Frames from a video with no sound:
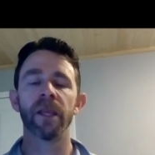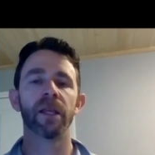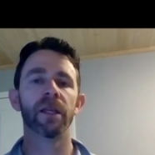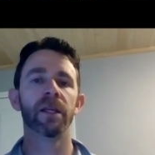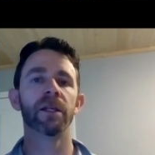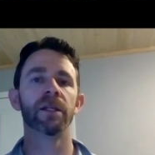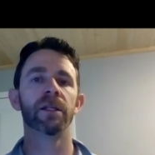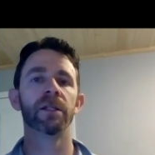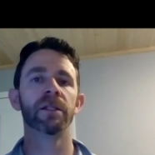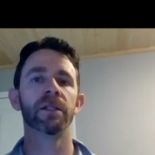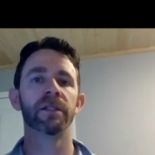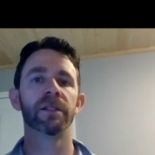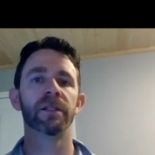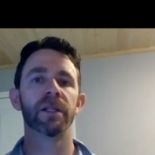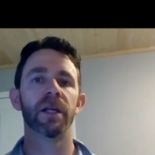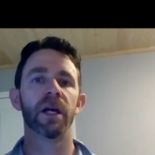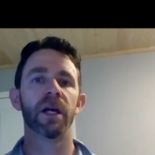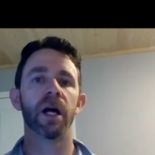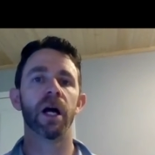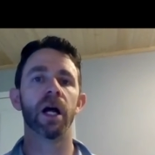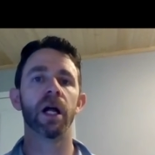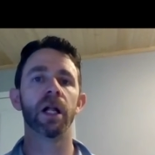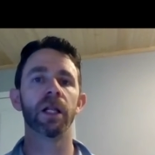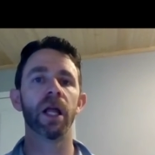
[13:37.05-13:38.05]
is
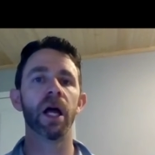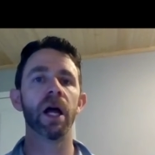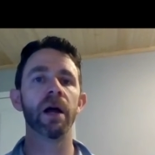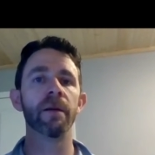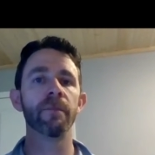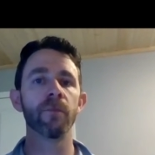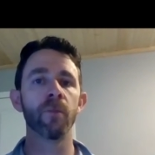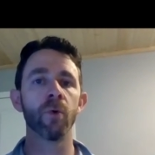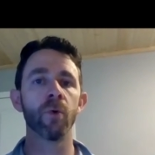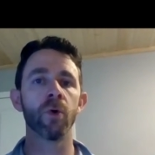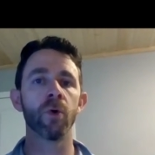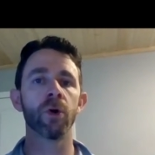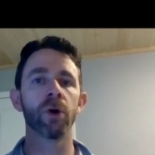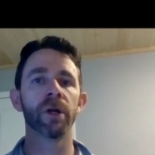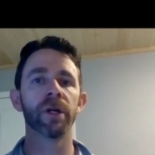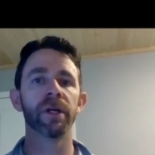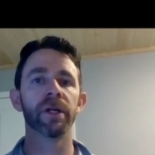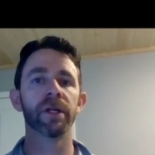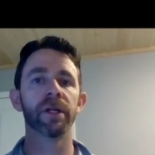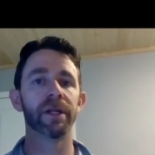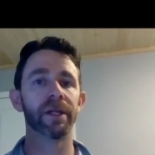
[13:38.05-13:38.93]
a lot more.